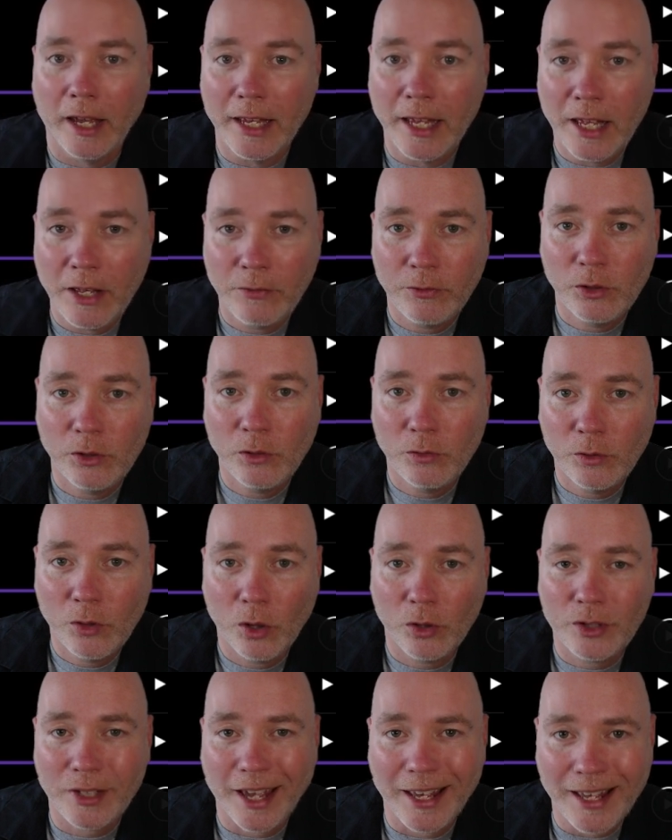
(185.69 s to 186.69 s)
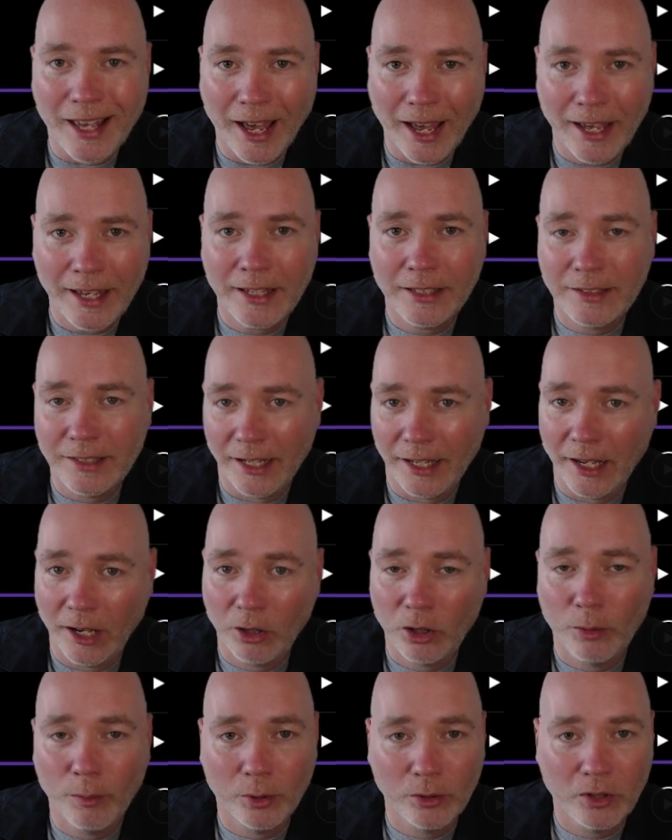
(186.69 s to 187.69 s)
If you've got a higher tier, I'll
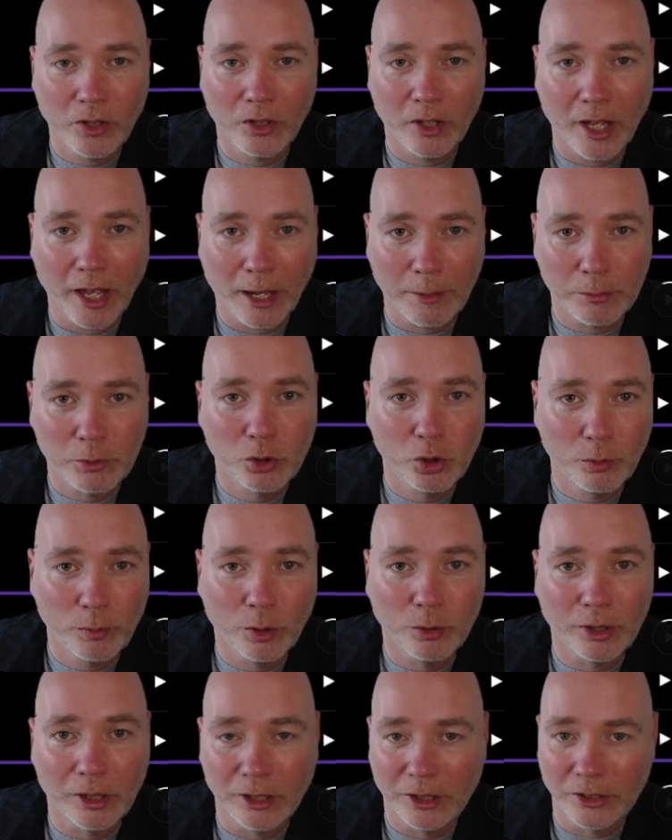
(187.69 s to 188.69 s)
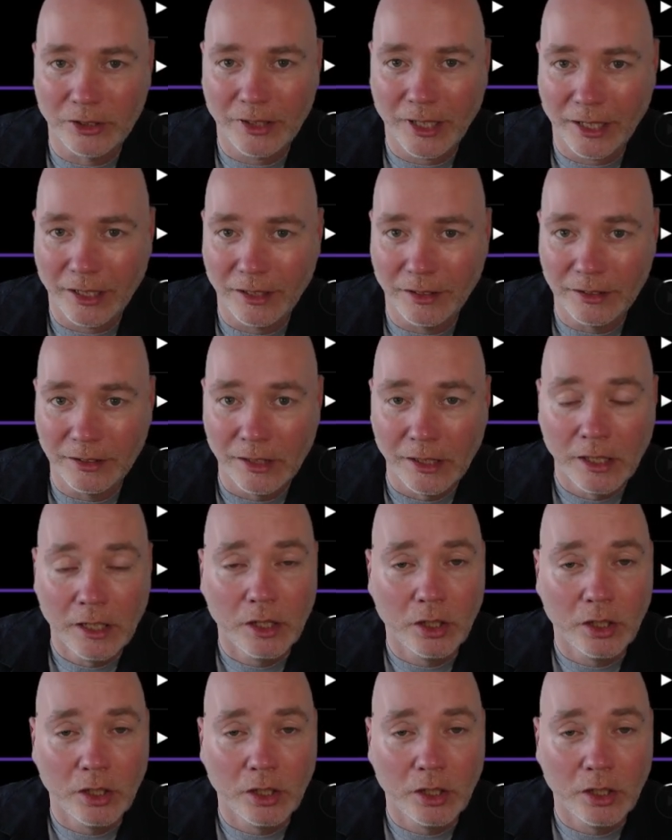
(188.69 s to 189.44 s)
come on to the AppSumo deal in a second,